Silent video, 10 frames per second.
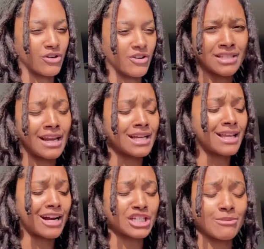Today is
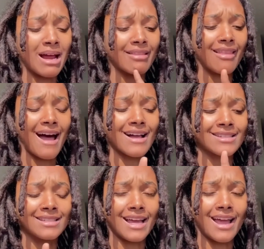actually my
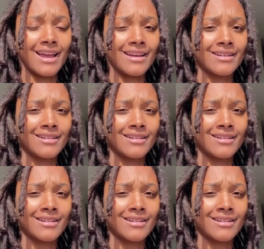last day